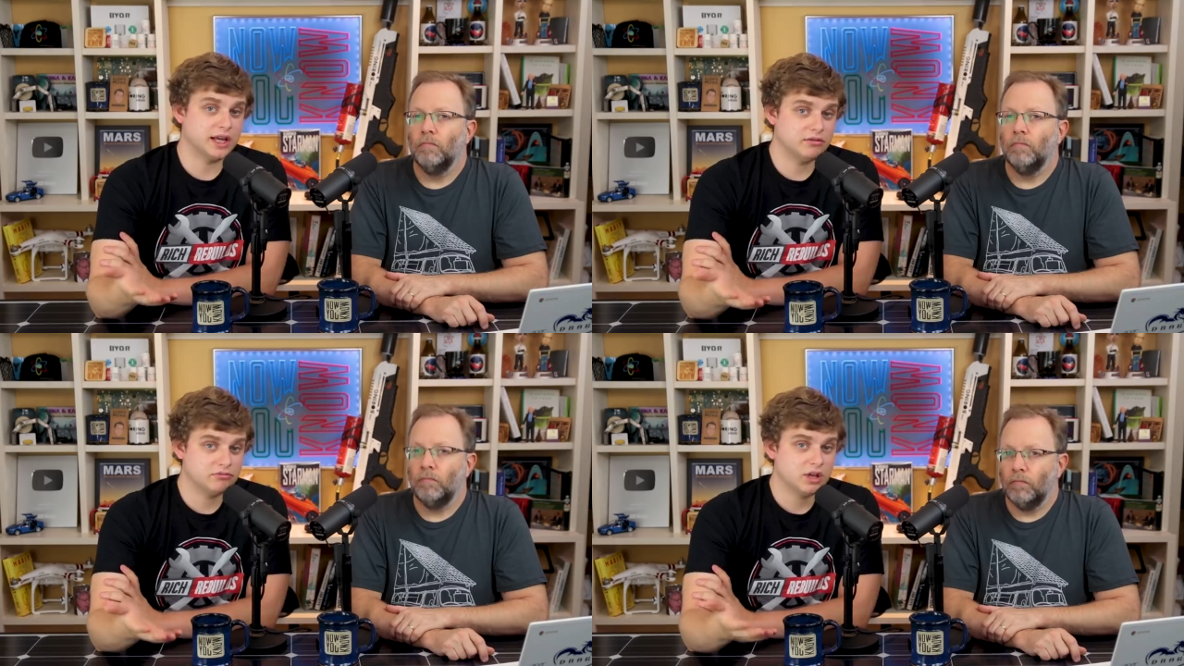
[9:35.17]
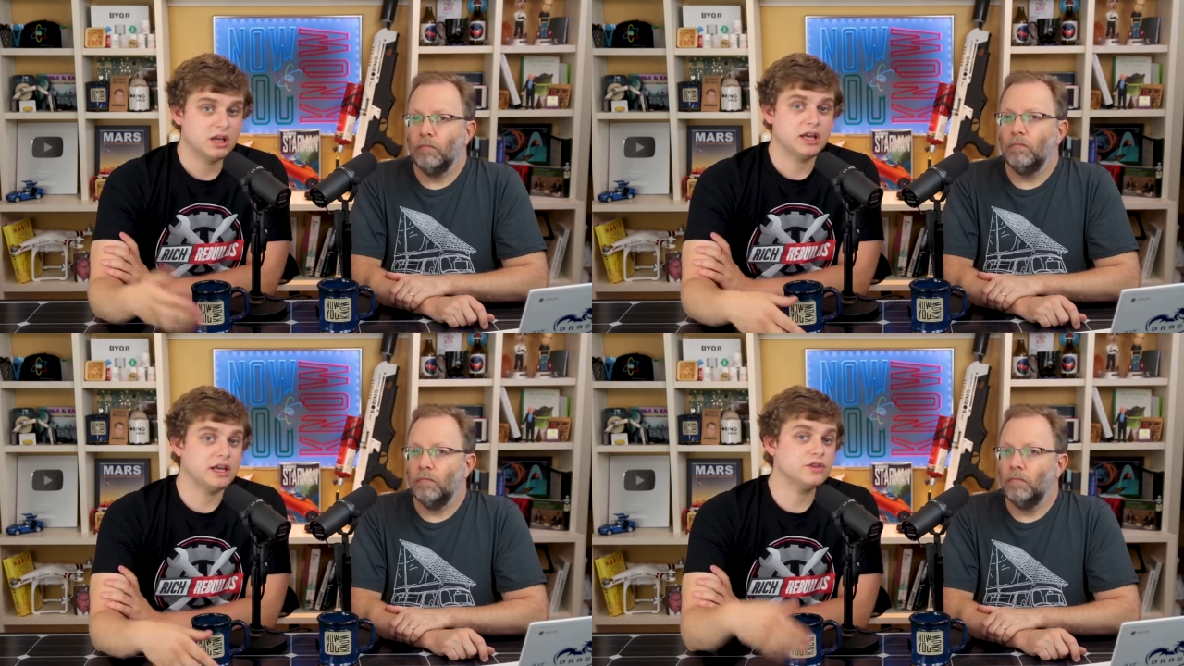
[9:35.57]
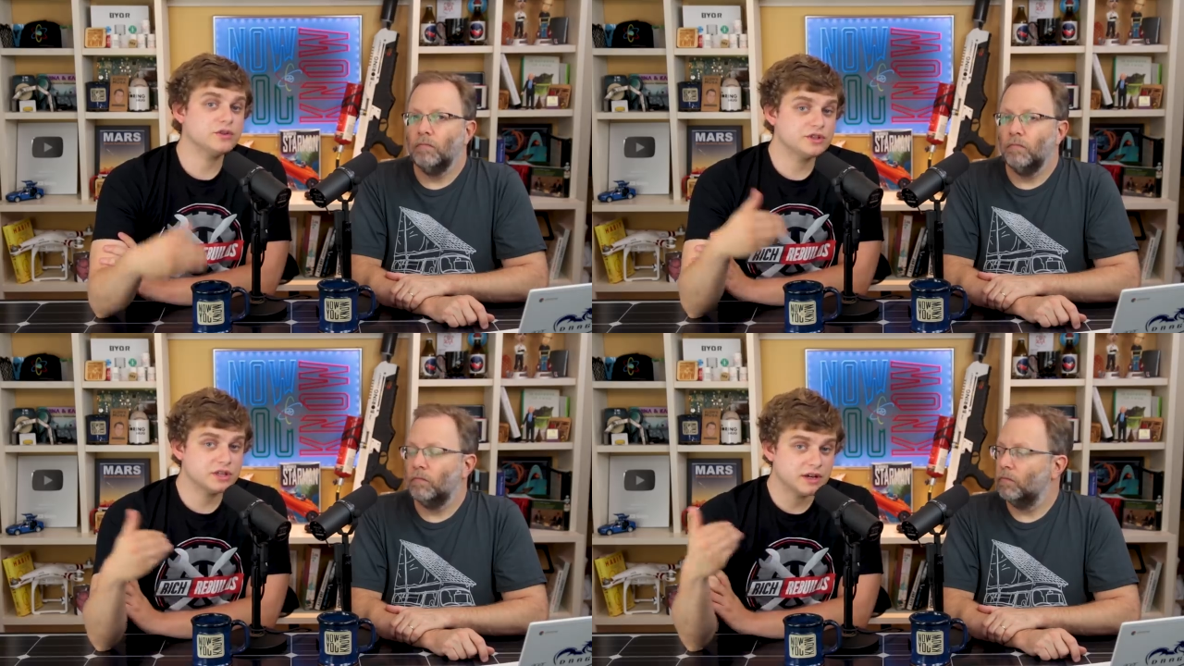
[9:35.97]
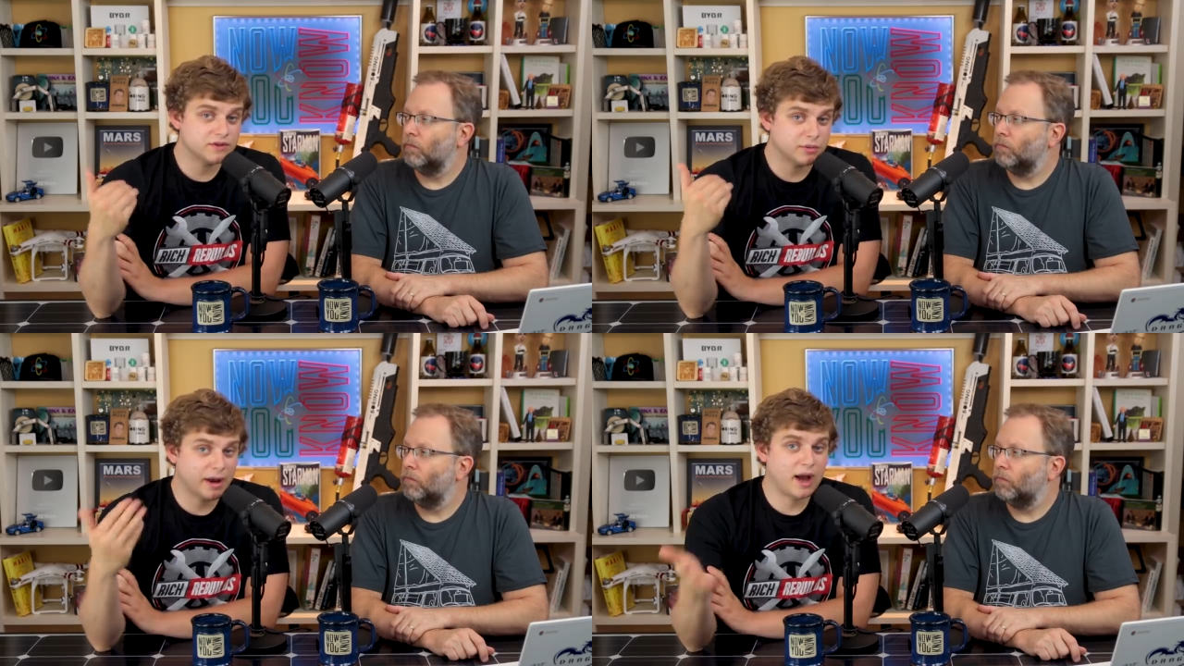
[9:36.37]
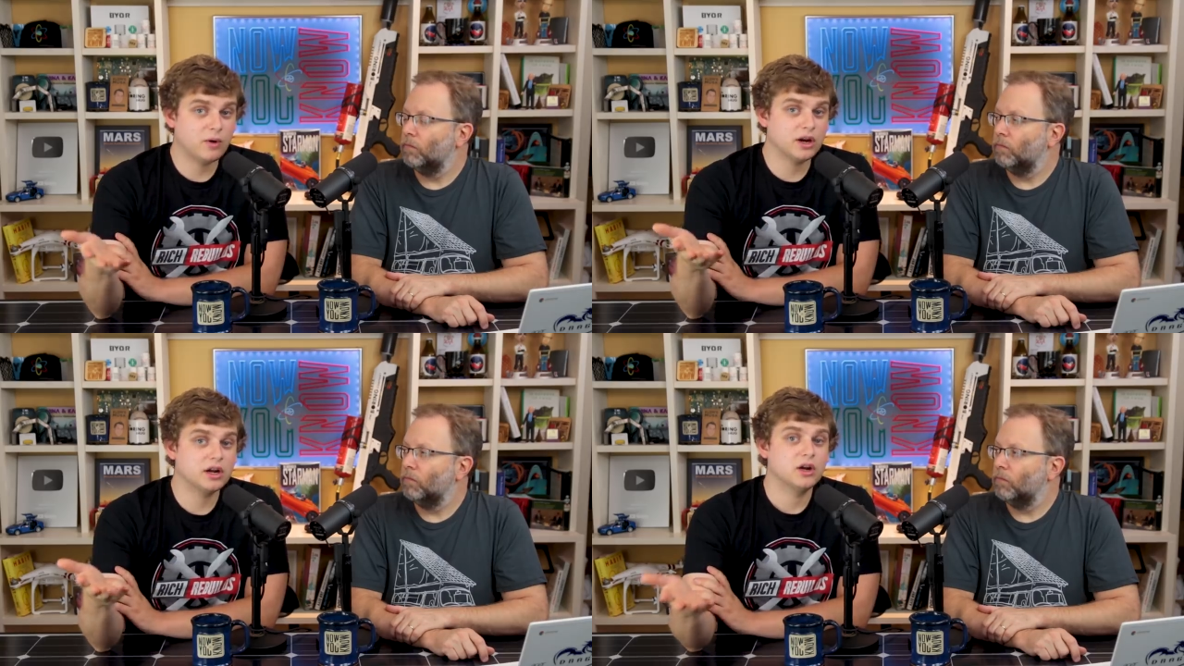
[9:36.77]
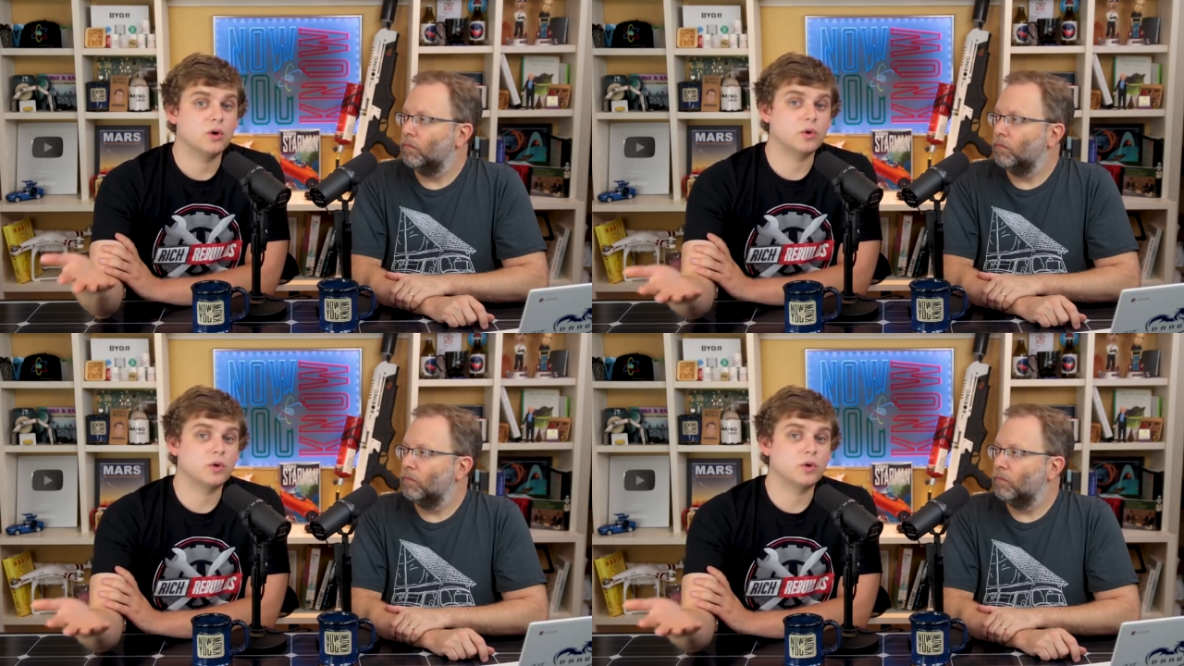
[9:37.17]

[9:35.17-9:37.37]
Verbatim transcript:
Speaker 1: in, either to give their power